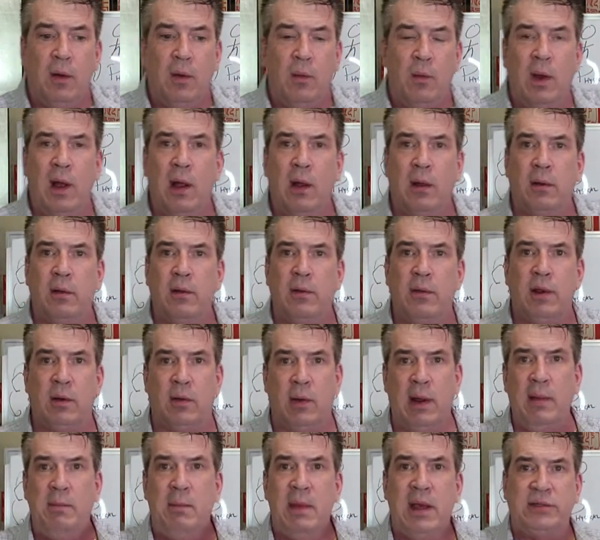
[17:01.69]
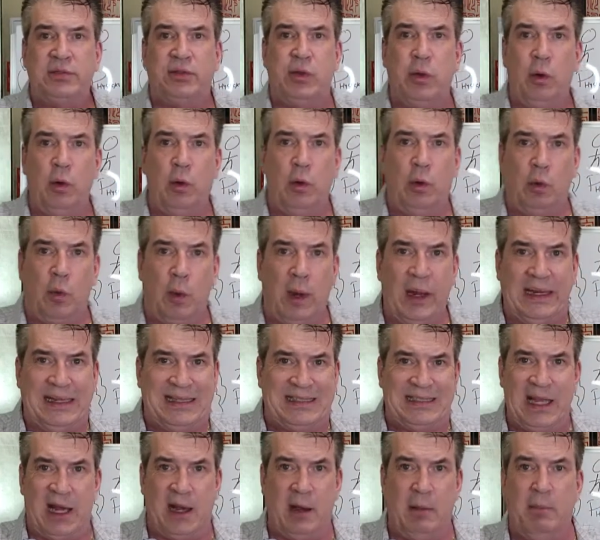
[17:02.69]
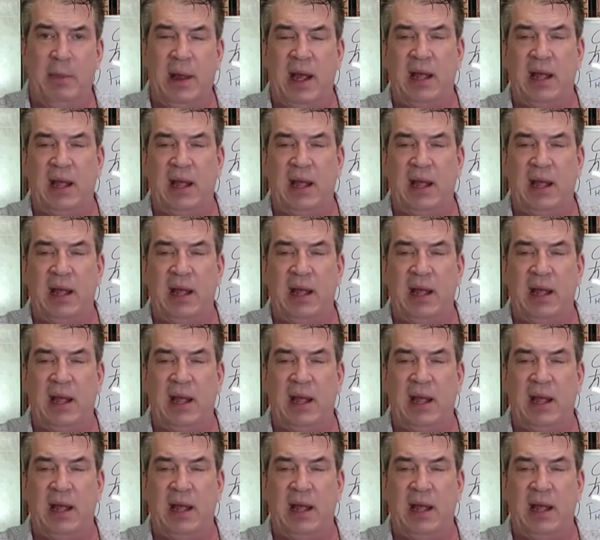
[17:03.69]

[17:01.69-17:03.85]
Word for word: Well, the great master Oogway said it